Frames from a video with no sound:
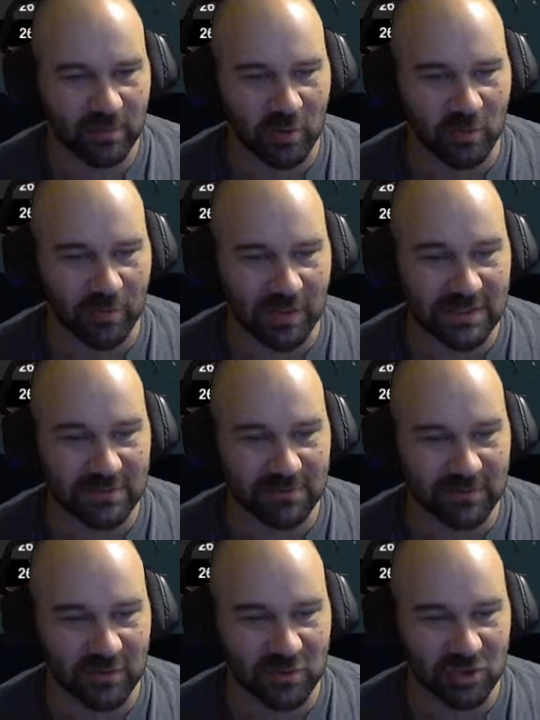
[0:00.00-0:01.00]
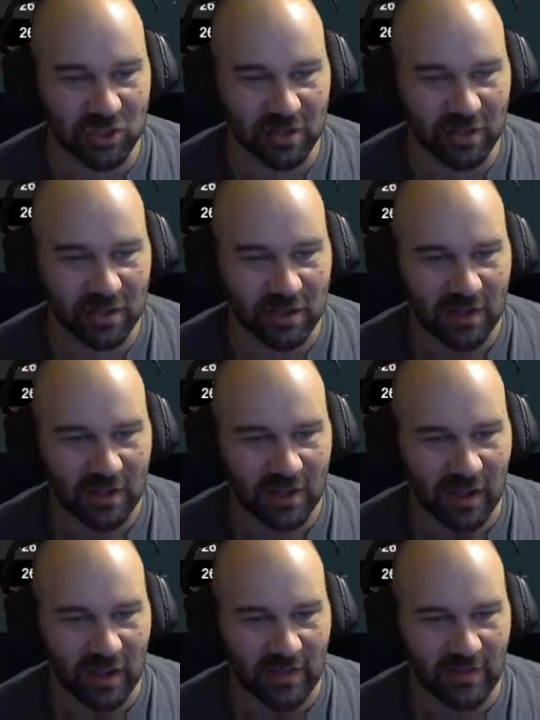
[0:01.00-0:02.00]
piece for the future.
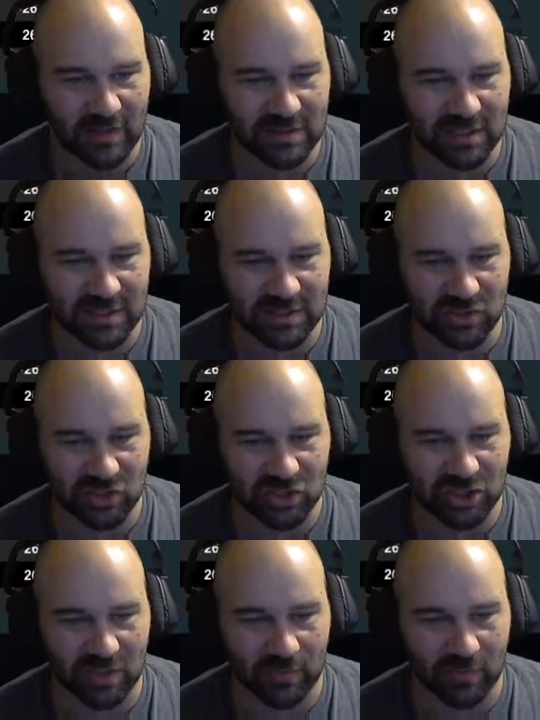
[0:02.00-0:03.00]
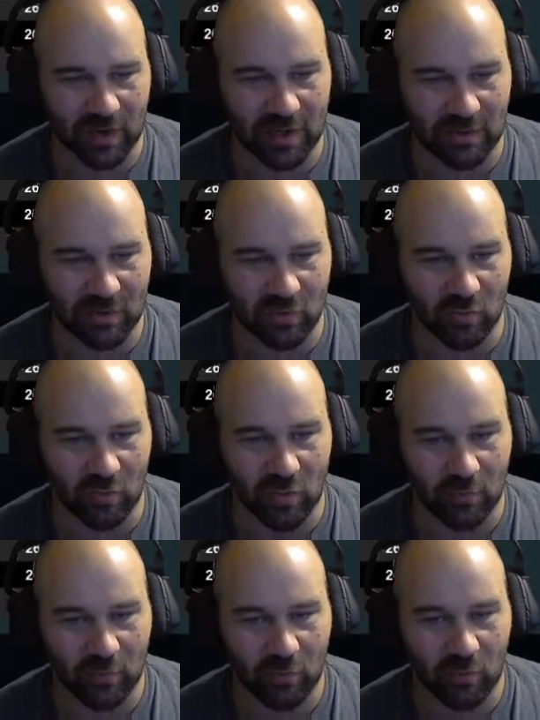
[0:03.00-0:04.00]
And then Dustin Shipwright, who would
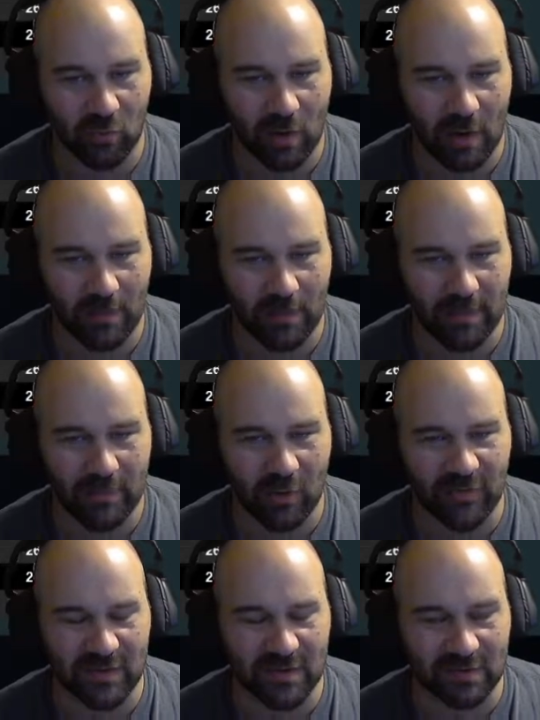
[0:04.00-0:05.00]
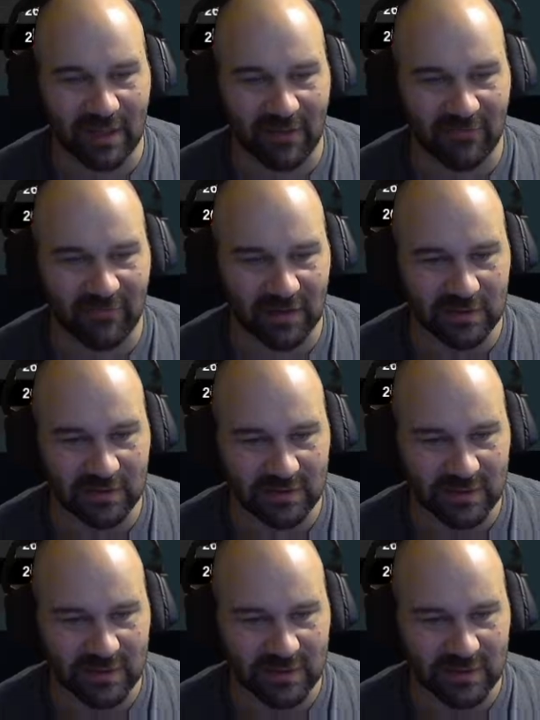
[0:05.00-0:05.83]
probably move into left field.